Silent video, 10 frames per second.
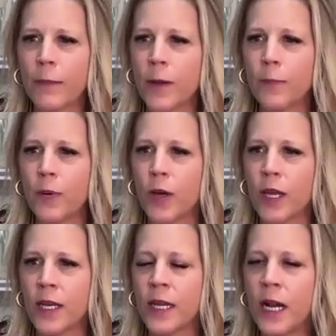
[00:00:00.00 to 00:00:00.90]
I'm going to
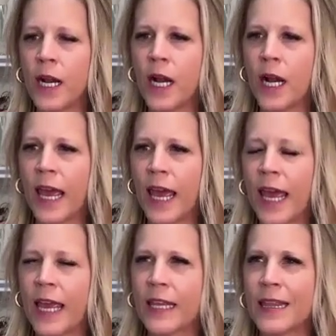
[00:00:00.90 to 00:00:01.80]
put
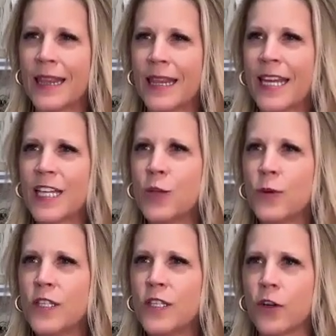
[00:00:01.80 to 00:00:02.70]
a link
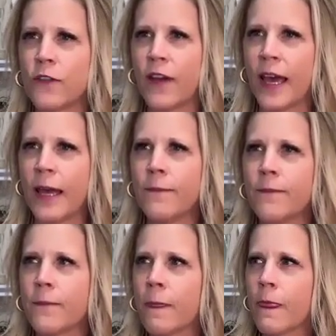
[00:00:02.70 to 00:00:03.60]
to a
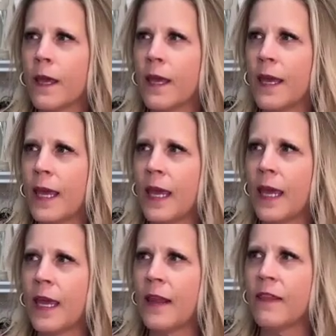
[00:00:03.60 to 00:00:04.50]
survey
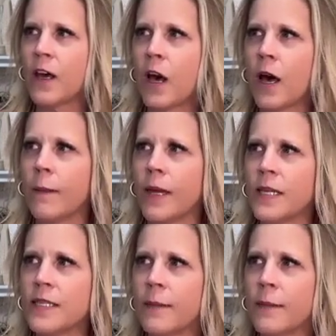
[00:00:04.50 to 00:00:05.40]
in the
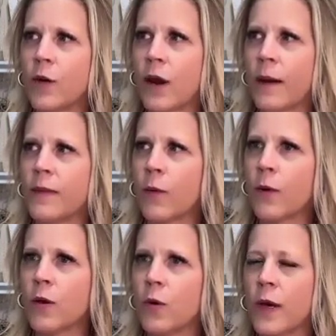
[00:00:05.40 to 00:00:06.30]
comments. Let me grab
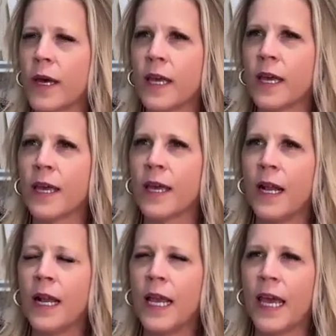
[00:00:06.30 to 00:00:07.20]
that real quick.
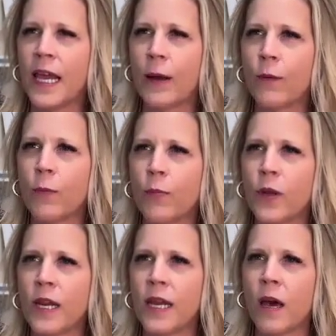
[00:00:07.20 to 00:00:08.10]
And I will
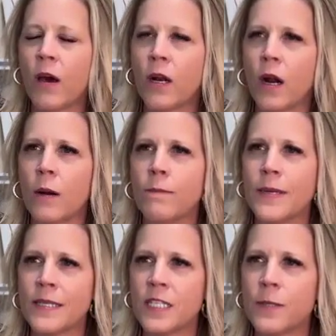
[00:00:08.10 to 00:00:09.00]
put it on our
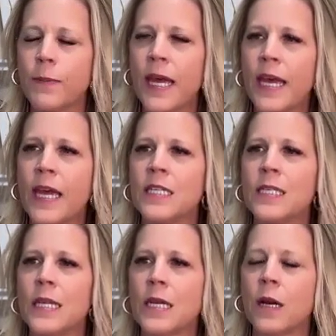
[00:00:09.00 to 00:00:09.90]
business
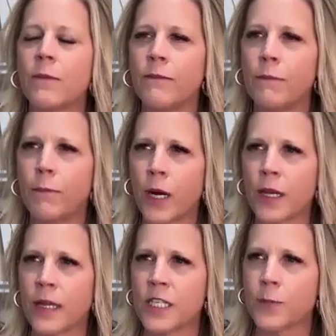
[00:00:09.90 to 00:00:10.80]
page and in our
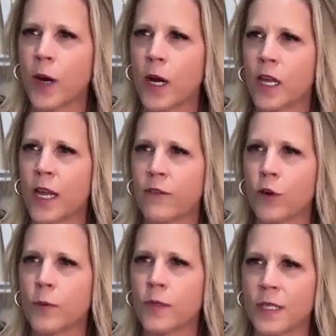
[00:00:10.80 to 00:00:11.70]
Park Lane Sparkle
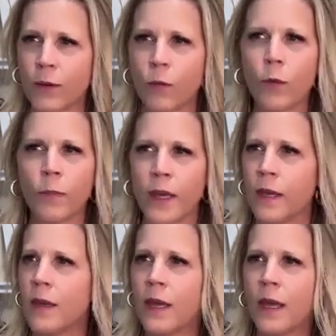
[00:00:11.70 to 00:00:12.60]
Life group. So it will
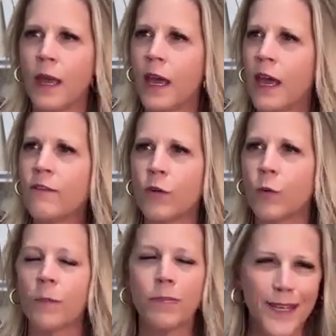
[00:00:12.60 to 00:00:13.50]
be
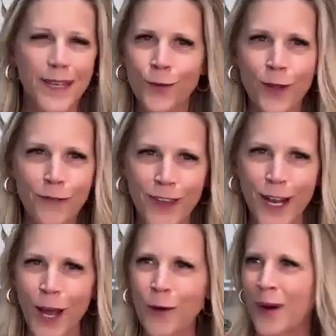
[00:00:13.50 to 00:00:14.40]
everywhere. Please only
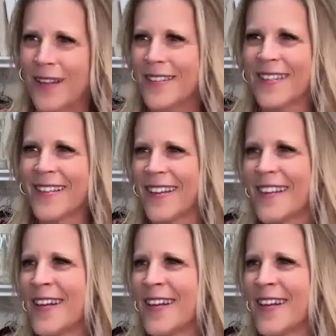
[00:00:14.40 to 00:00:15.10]
fill it out once.